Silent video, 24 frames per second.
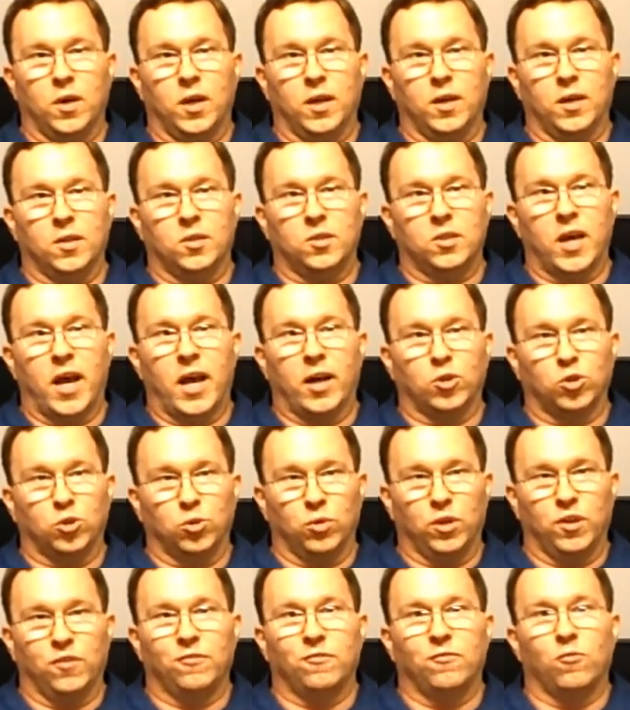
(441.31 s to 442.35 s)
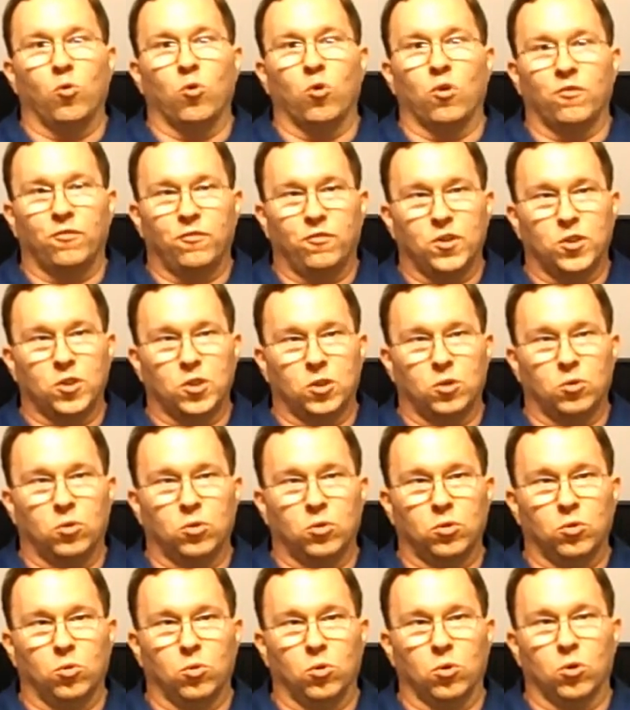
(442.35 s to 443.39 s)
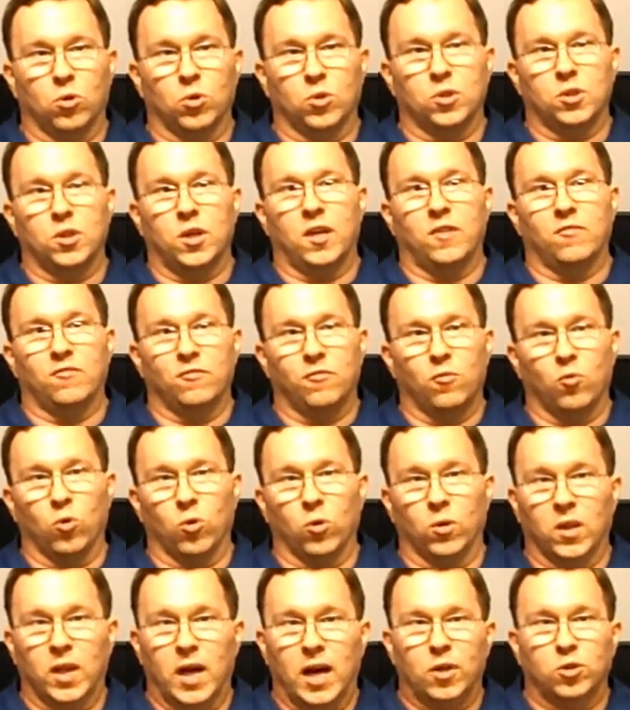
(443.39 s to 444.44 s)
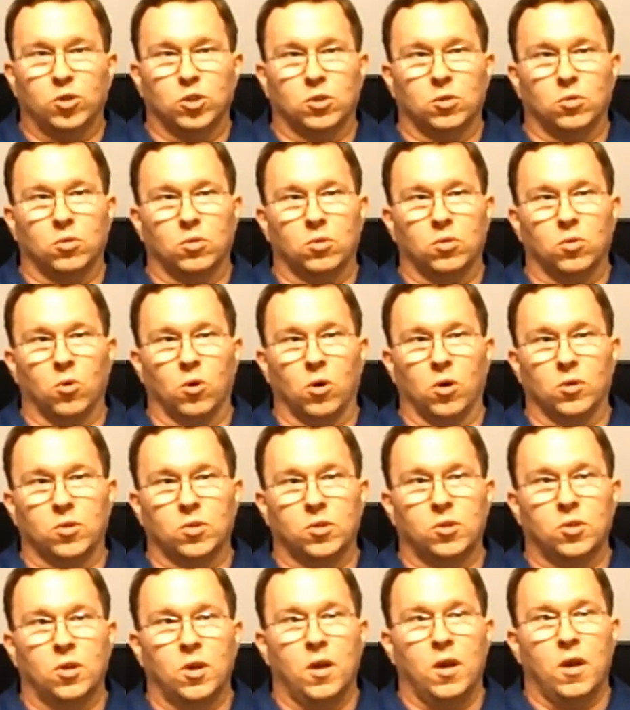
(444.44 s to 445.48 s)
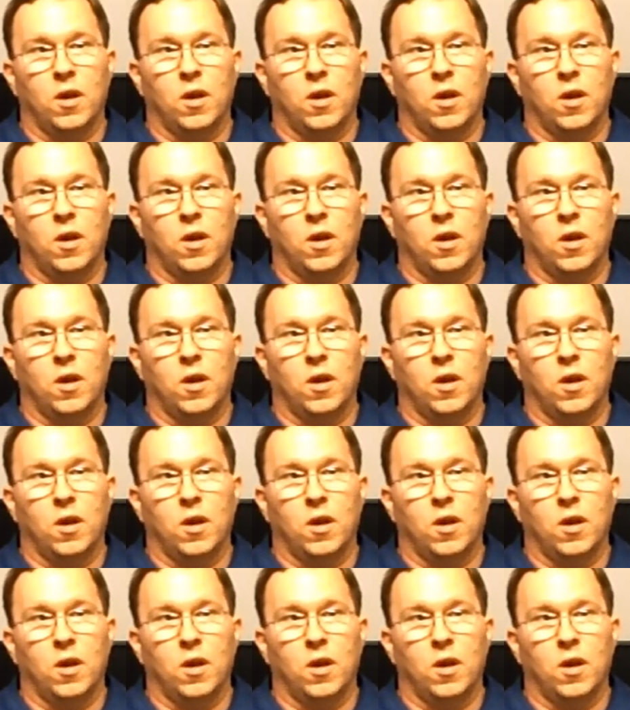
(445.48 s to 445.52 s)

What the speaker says: and it's actually 4 physical cores and 4 logical cores.